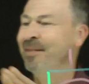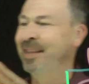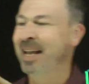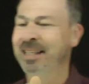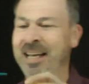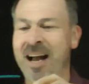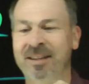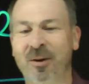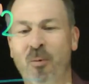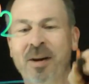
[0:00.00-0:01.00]
There's the
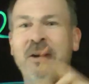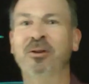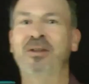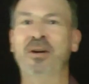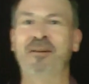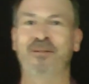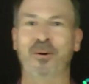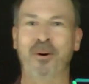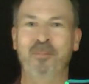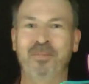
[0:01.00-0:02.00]
answer,
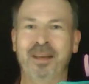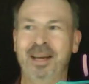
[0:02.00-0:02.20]
134.